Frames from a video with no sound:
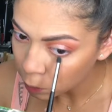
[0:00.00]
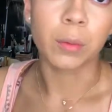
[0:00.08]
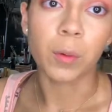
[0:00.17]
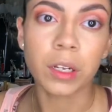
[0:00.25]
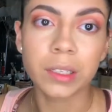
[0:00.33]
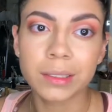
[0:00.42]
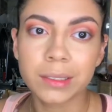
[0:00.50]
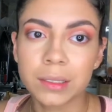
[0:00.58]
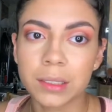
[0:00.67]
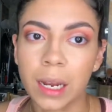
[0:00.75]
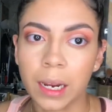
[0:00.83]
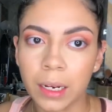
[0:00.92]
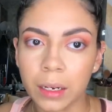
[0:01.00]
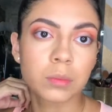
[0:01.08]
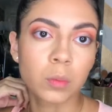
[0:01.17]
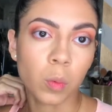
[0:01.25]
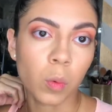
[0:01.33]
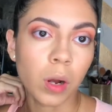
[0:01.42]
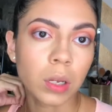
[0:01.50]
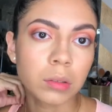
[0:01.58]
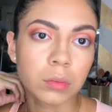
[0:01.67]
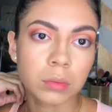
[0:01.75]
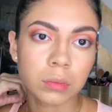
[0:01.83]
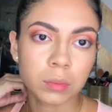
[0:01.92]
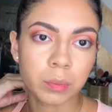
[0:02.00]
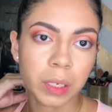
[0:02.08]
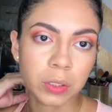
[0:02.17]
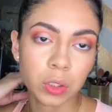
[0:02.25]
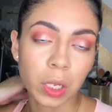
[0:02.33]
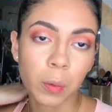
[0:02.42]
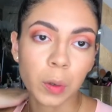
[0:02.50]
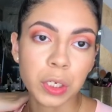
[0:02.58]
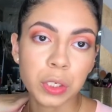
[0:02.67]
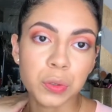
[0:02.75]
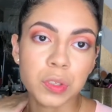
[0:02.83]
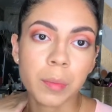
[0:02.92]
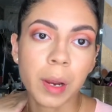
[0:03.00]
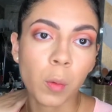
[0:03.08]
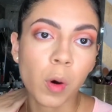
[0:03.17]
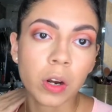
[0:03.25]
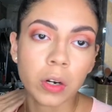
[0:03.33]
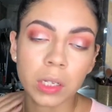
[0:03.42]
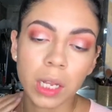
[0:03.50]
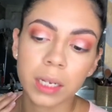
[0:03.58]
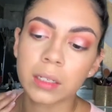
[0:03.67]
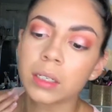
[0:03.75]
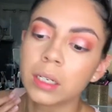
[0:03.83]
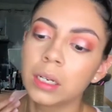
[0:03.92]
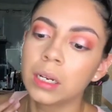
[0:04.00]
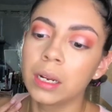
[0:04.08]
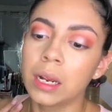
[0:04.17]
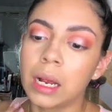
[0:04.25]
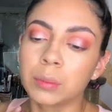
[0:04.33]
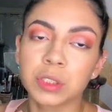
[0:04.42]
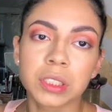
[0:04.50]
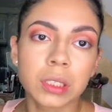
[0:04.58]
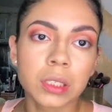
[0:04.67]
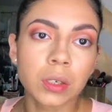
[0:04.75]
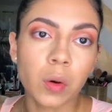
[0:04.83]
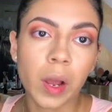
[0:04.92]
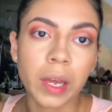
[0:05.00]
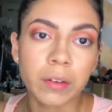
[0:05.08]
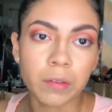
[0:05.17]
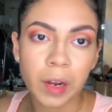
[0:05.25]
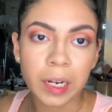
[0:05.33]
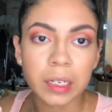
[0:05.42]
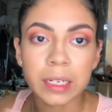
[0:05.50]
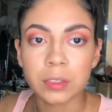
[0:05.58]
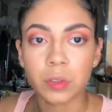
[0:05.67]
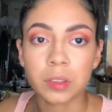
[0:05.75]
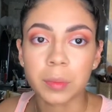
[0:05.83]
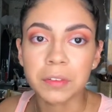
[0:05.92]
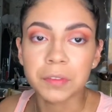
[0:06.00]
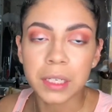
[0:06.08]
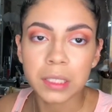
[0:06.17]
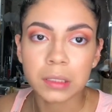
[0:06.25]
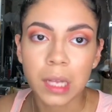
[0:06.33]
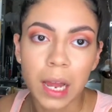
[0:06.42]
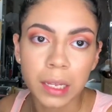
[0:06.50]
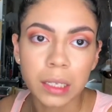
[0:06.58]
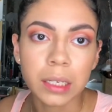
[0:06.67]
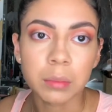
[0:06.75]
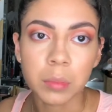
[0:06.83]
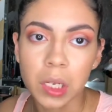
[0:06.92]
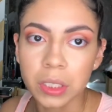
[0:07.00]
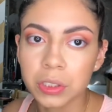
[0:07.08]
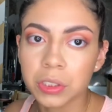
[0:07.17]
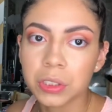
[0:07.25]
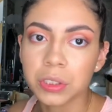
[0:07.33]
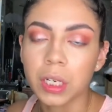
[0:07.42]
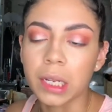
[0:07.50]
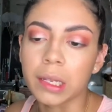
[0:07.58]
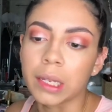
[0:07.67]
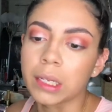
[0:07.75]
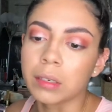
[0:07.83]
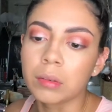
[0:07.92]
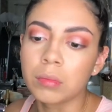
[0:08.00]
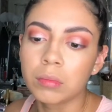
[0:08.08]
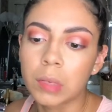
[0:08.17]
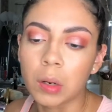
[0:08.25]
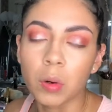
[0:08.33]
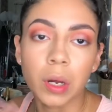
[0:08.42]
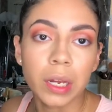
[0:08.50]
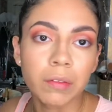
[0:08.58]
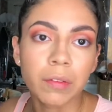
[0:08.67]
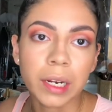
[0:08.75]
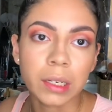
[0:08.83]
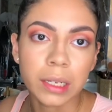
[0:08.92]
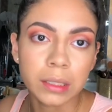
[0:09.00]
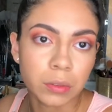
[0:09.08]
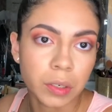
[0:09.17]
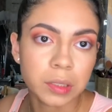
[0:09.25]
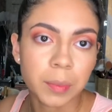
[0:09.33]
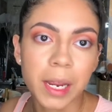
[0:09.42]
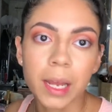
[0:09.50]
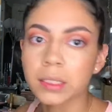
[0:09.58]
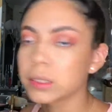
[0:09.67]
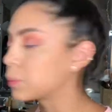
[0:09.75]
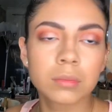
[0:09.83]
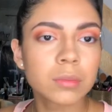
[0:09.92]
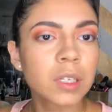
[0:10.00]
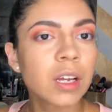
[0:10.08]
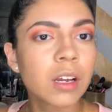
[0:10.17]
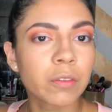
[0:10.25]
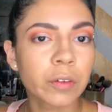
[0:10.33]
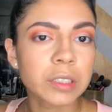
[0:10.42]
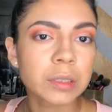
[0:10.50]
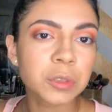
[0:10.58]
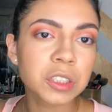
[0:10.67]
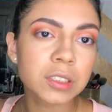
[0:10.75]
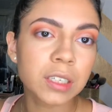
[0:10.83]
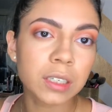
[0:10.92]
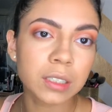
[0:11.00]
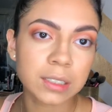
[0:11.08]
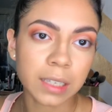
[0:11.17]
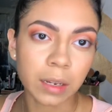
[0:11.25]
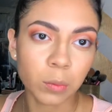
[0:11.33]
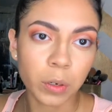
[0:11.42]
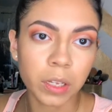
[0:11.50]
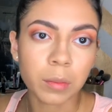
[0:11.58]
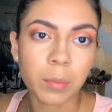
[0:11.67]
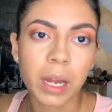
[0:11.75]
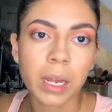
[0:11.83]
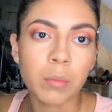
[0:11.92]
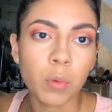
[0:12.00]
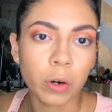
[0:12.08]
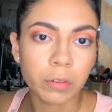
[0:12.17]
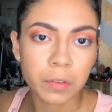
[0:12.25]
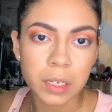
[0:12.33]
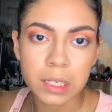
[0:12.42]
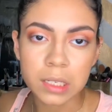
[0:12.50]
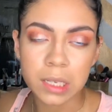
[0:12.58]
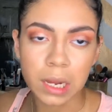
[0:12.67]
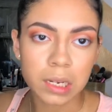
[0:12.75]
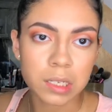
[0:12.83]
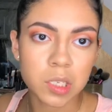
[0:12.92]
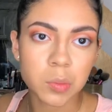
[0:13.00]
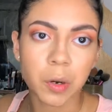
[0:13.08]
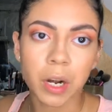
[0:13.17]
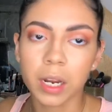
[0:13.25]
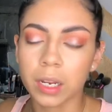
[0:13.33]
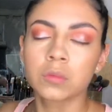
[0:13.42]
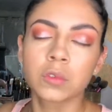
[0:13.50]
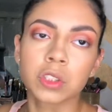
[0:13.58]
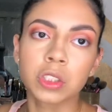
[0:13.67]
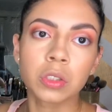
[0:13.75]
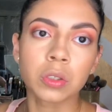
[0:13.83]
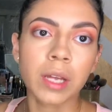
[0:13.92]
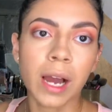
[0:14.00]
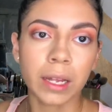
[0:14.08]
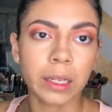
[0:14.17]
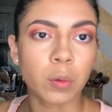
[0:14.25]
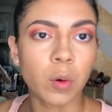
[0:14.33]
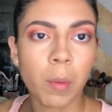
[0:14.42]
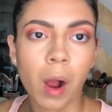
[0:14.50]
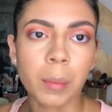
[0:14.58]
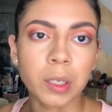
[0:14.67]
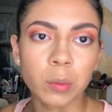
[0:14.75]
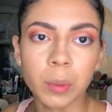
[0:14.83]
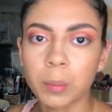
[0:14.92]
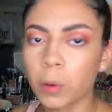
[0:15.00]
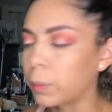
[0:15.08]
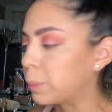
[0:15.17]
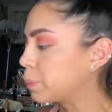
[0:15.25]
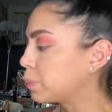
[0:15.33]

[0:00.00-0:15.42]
While I decide what pencil I want to use on my waterline, I'm just gonna go ahead and finalize the rest of my face, the highlight and blush, and then I'll go ahead and finalize the rest of my eyes. First, I'm just gonna set with my Morphe setting spray, just so the highlight will pop a little bit more.